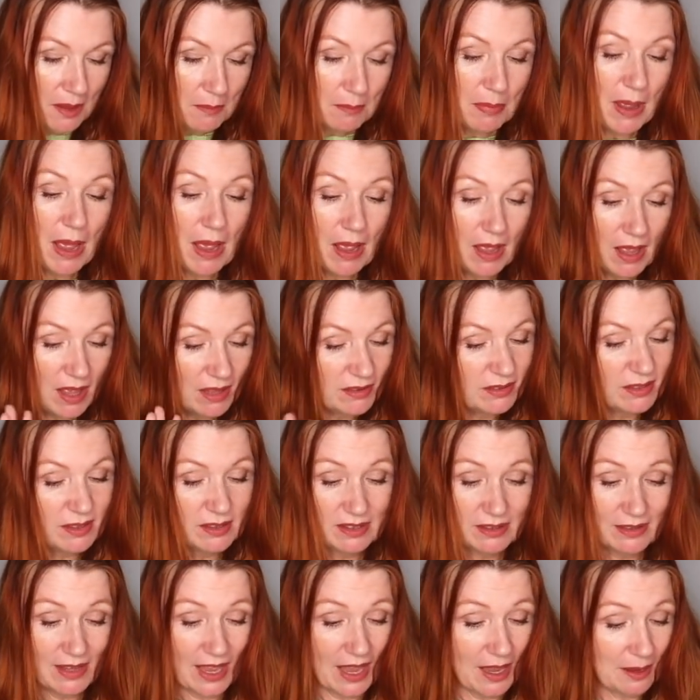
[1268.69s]
But other
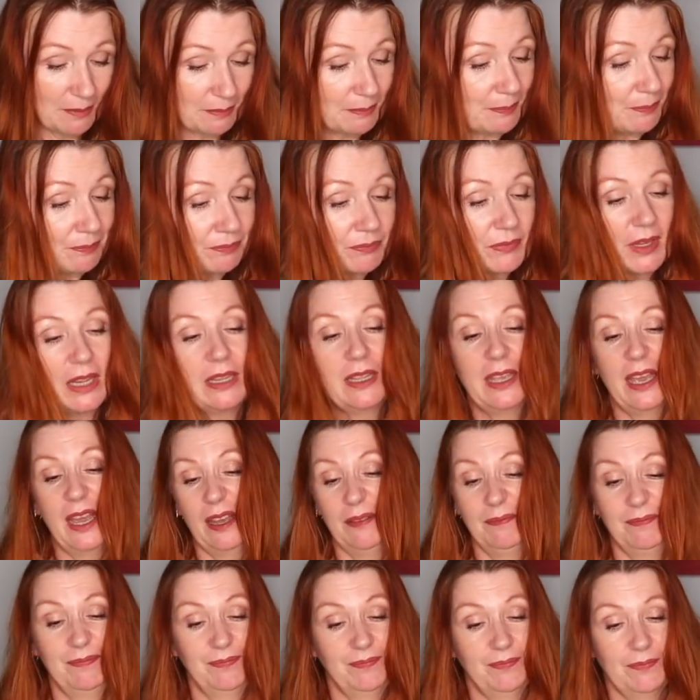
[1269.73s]
than that,
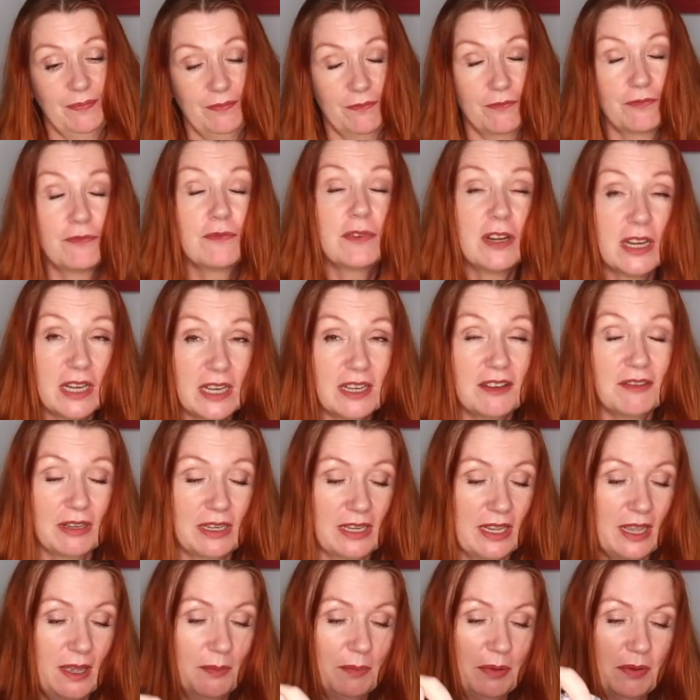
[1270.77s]
yeah, really,
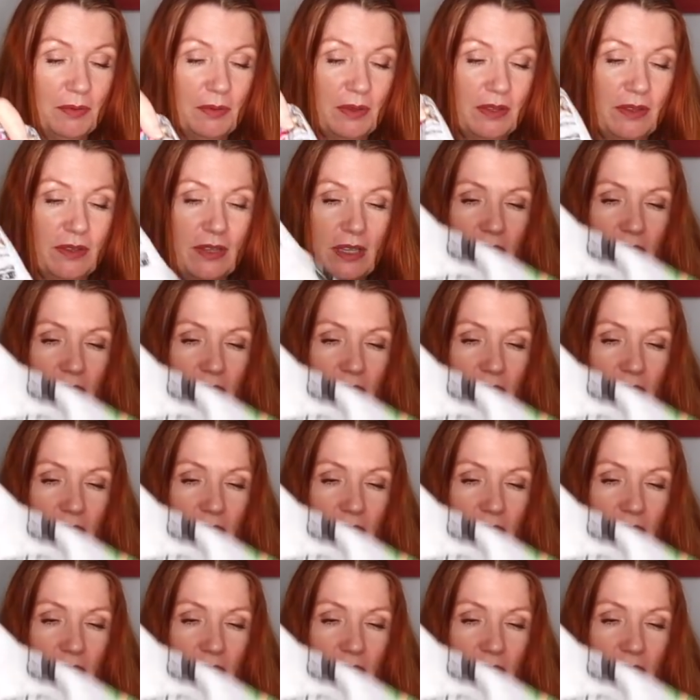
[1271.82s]
really happy with